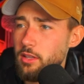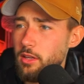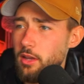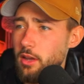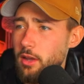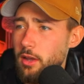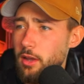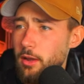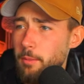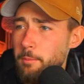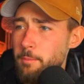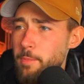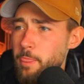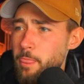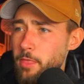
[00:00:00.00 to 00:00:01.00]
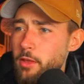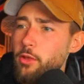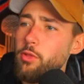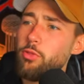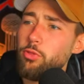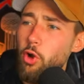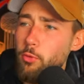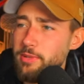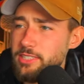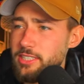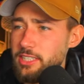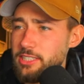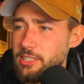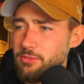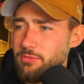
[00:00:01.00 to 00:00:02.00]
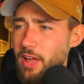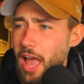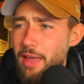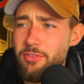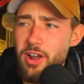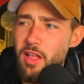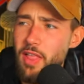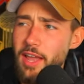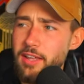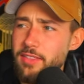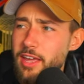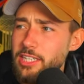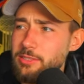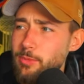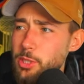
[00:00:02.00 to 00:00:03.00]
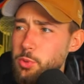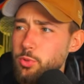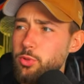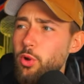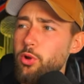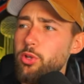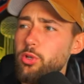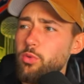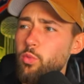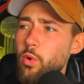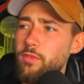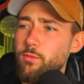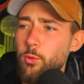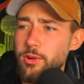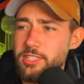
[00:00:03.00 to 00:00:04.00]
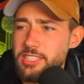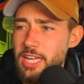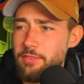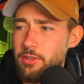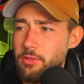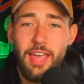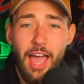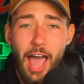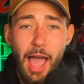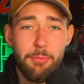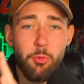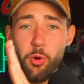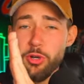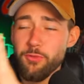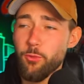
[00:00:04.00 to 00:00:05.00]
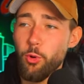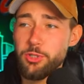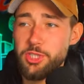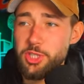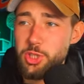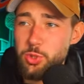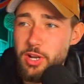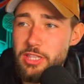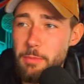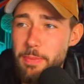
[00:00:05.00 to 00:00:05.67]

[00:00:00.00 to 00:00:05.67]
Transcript: um, Throw me 65. You're not liking that as much. We'll throw you 147. I'm going to force this trade. The